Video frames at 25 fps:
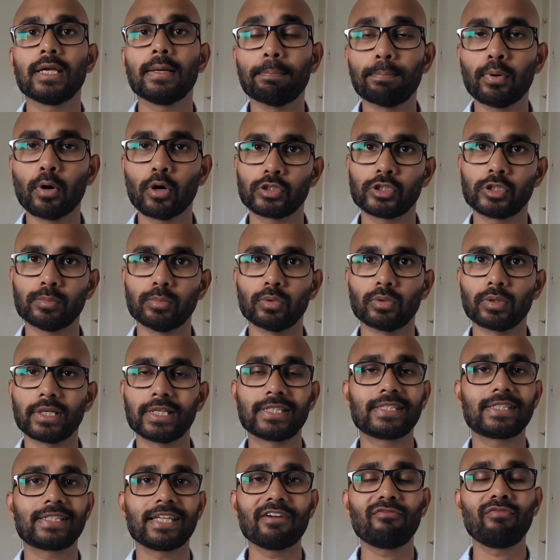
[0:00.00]
impossible.
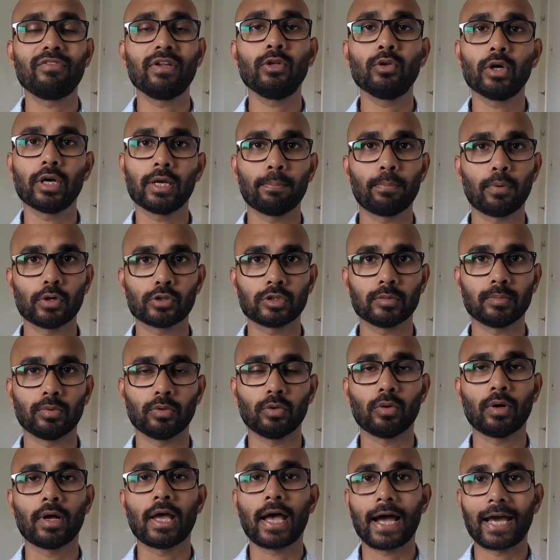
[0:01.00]
It's definitely not
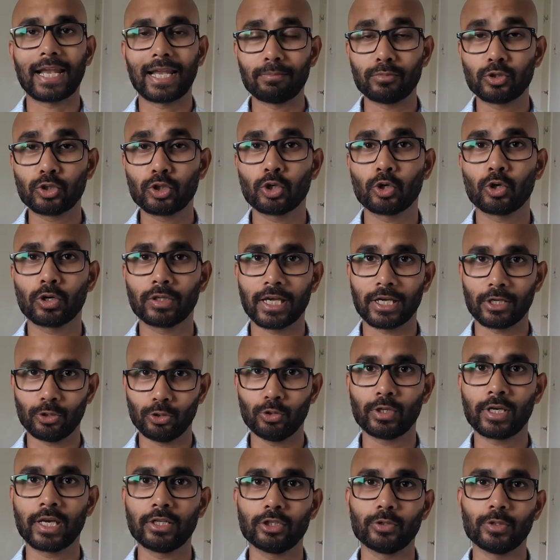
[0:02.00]
impossible, and I'm sure that
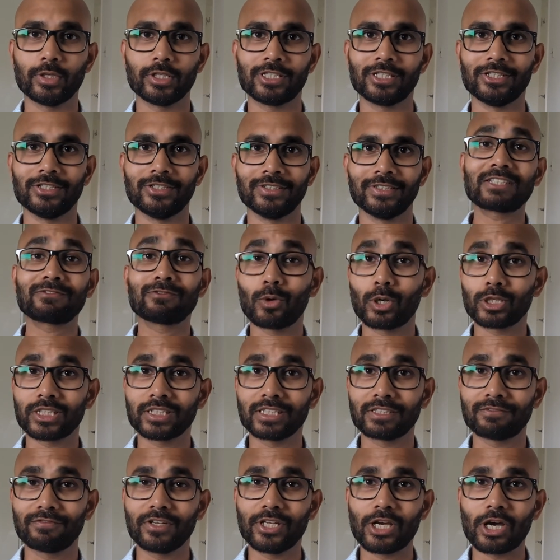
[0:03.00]
you can do it too. Thanks for
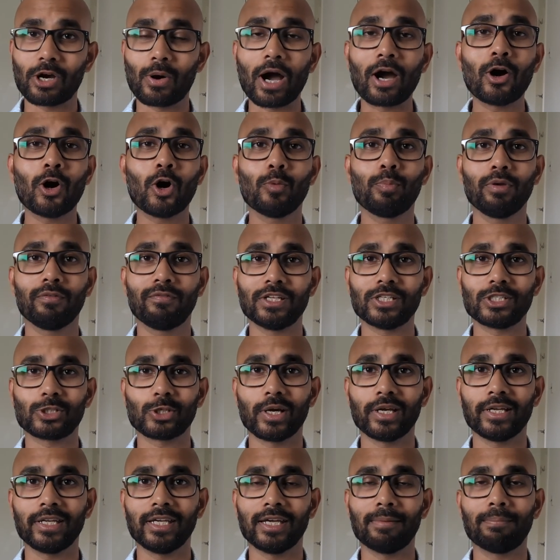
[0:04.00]
watching this video. I hope you've
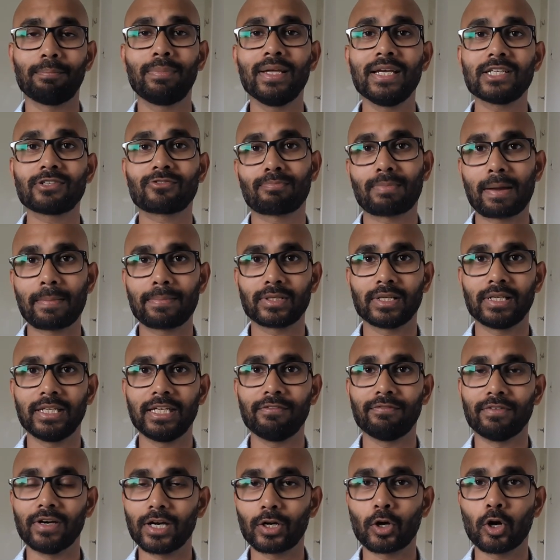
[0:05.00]
enjoyed it. Please remember to
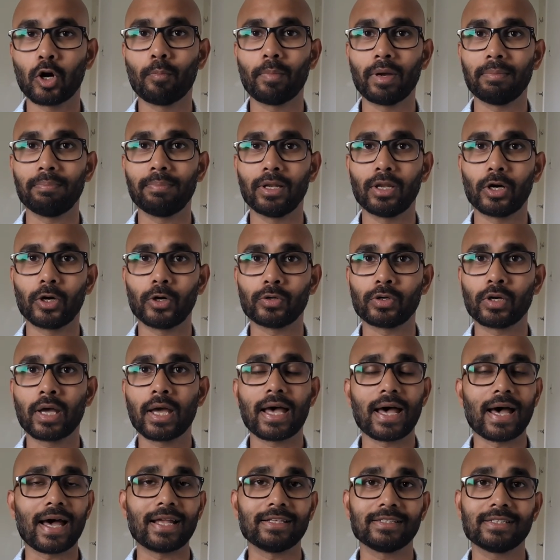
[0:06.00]
leave a comment below
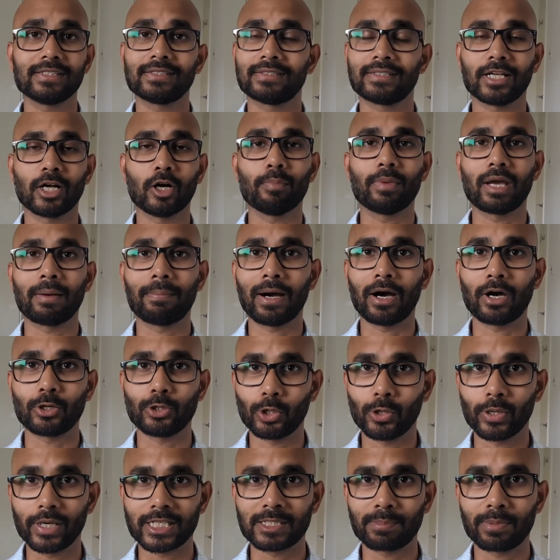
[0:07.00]
and just tell me
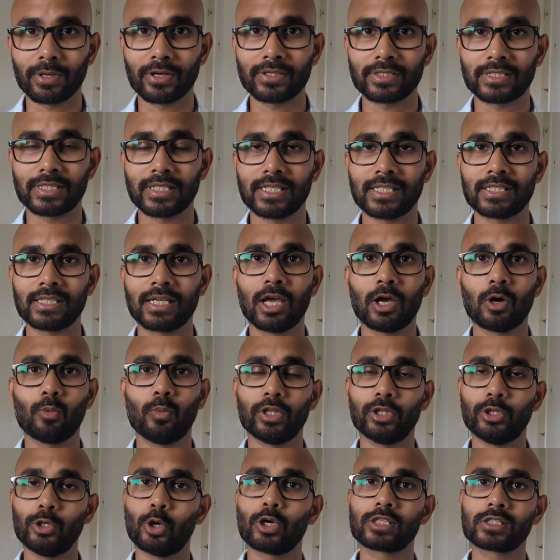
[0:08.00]
about your experiences
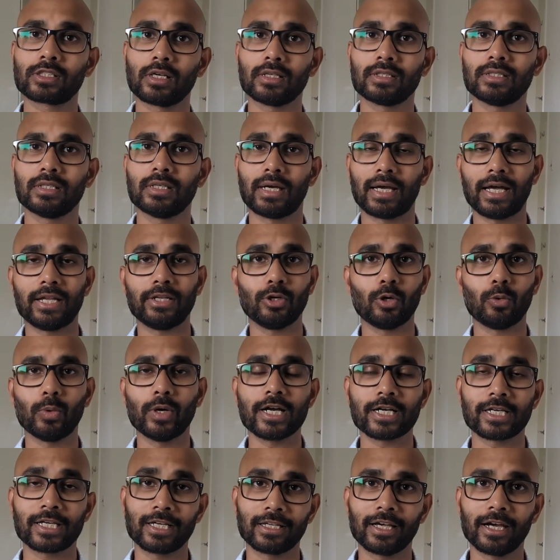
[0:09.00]
with your stutter and your
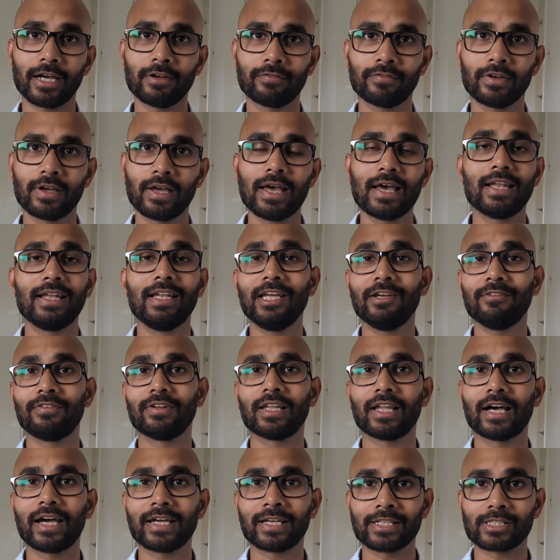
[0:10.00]
working life.
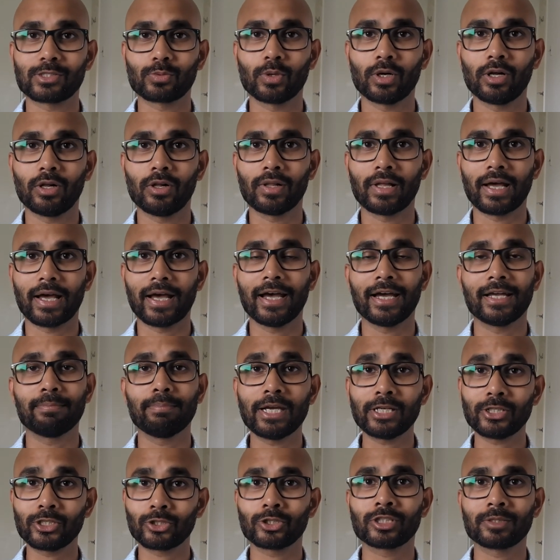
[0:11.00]
Leave a like as well,
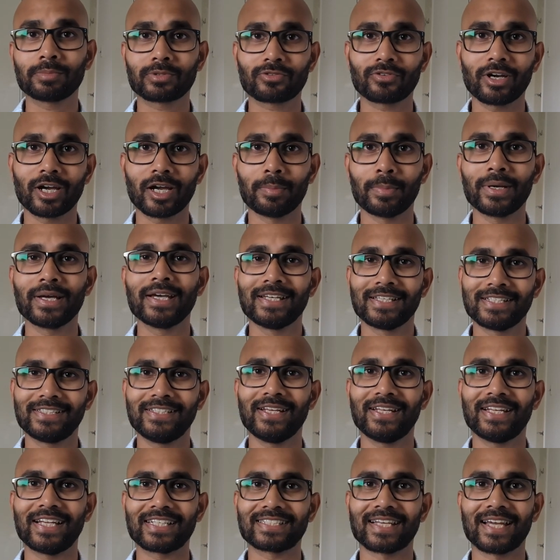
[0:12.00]
and make sure to subscribe.
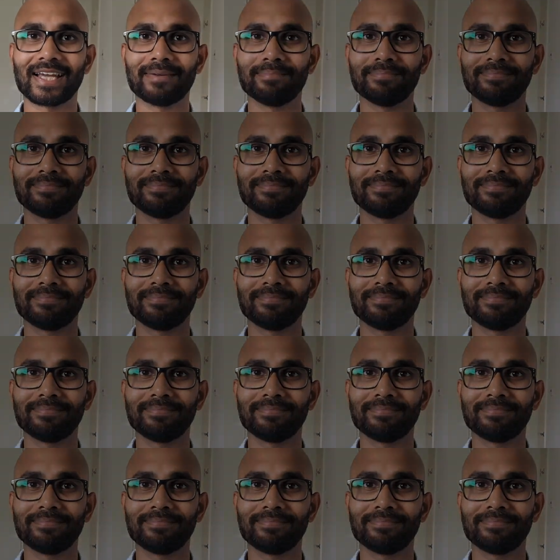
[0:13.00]
See you next